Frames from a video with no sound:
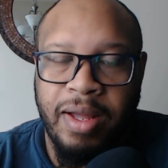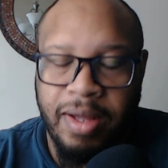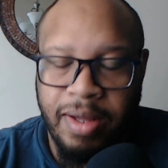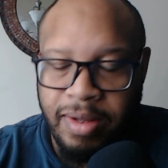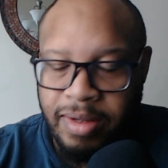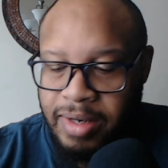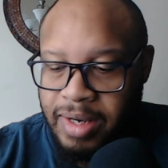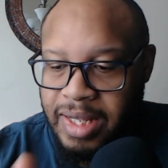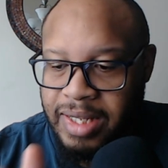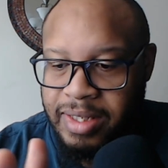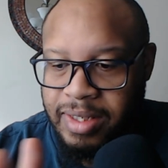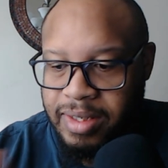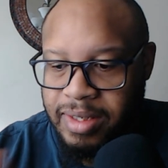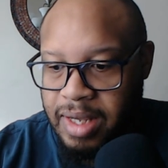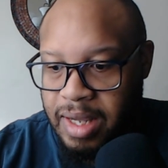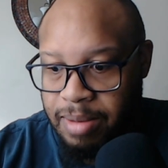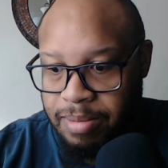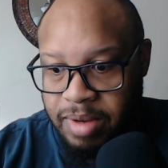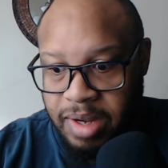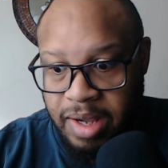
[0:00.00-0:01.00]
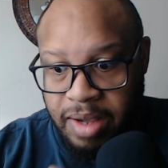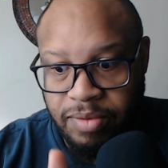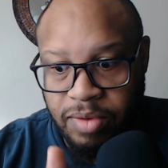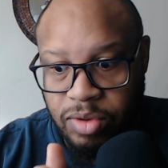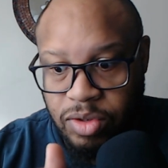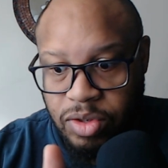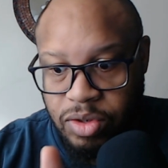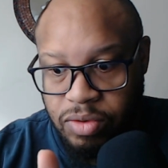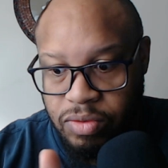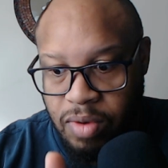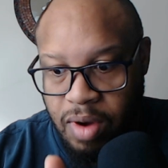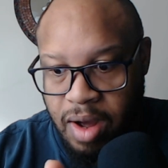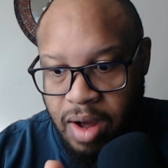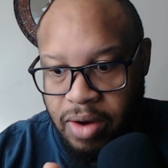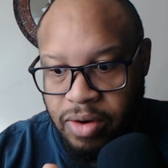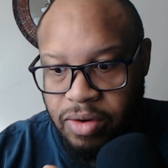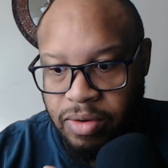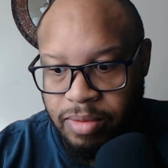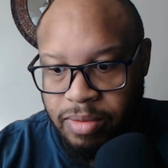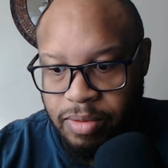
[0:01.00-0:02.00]
Uh, let's see, I'm going to give you two
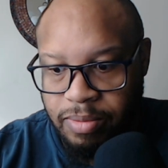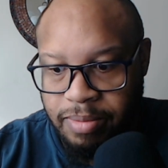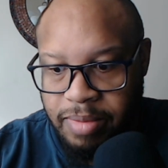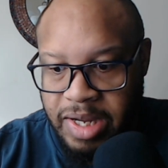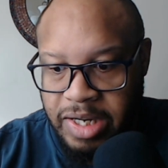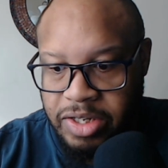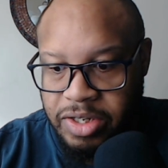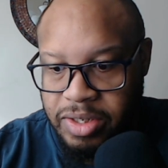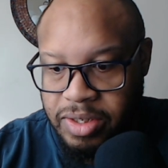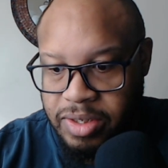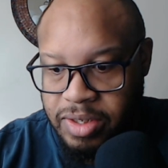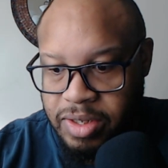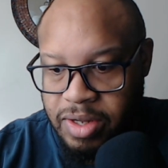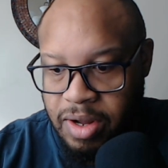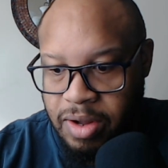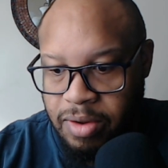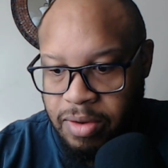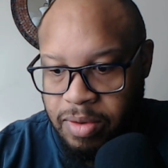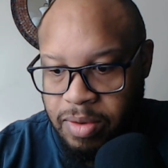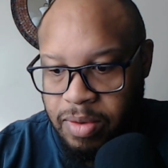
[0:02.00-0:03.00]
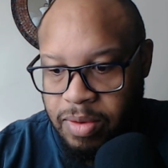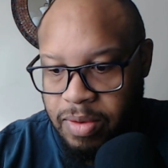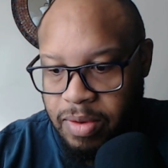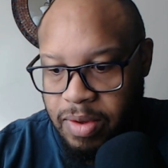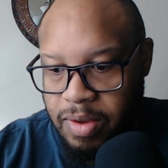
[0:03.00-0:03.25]
honorable mentions though.